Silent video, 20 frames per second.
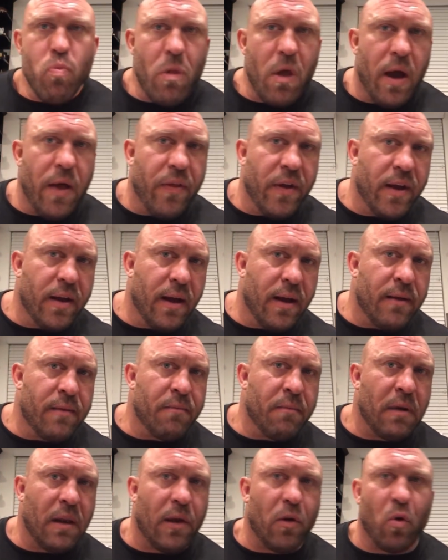I think I'm
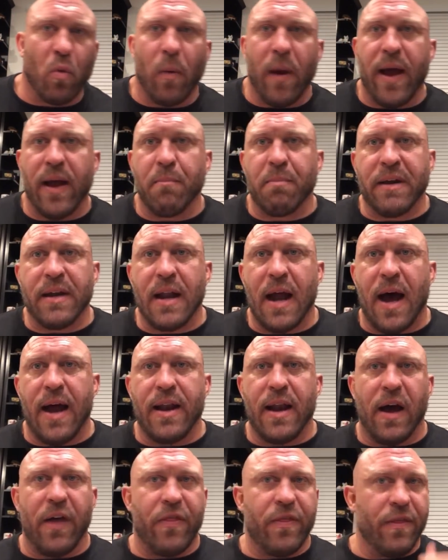a little red, but
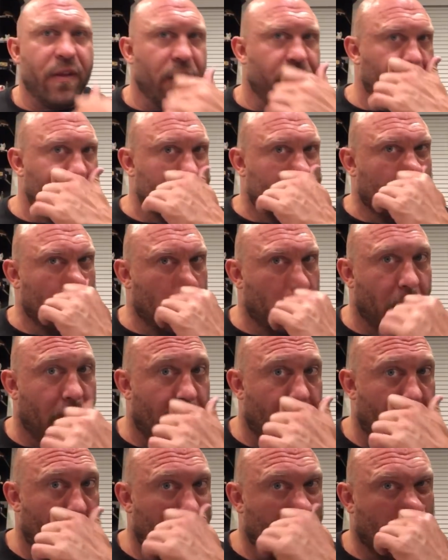nothing
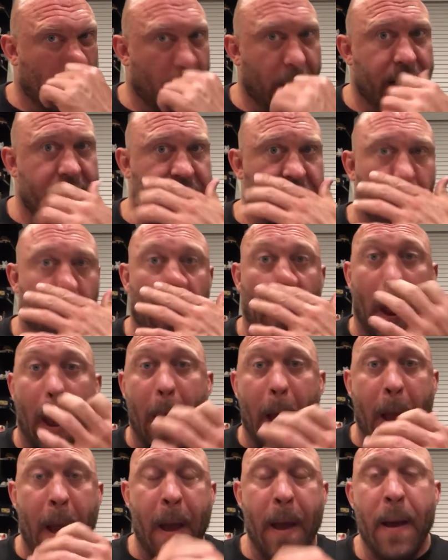too crazy with
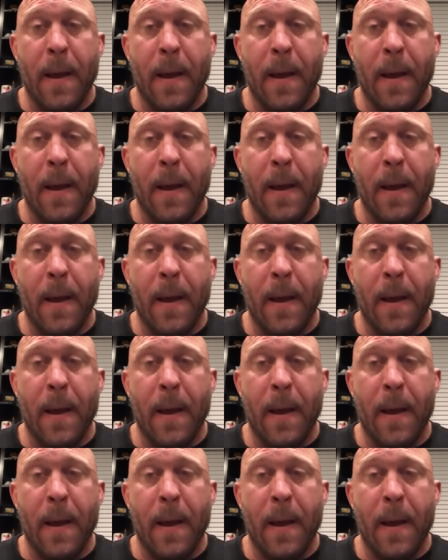that.